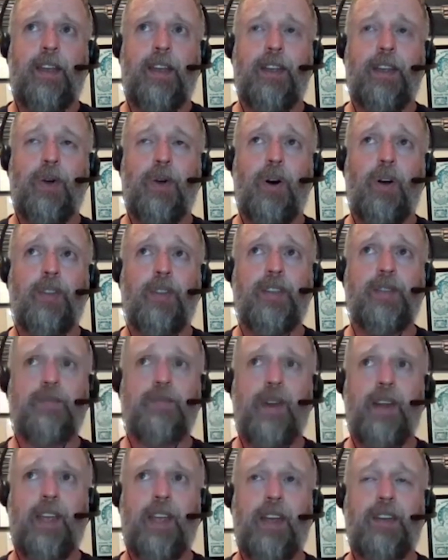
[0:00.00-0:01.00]
All these
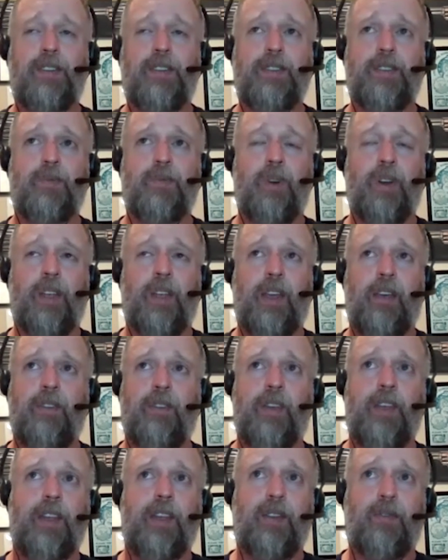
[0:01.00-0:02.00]
medications that we're
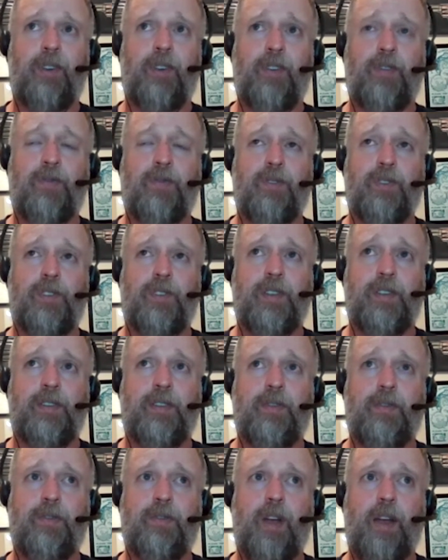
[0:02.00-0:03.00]
giving individuals is
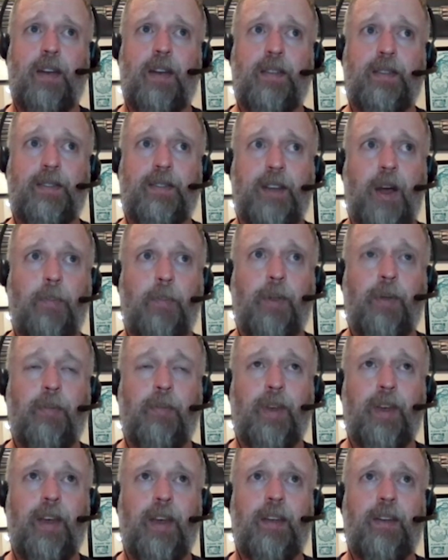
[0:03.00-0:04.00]
to kind of
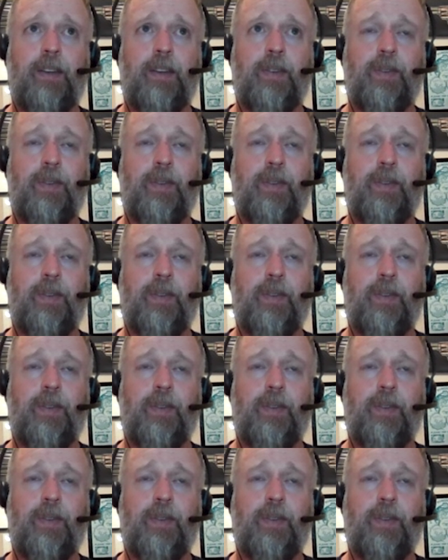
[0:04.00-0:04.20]
supplement,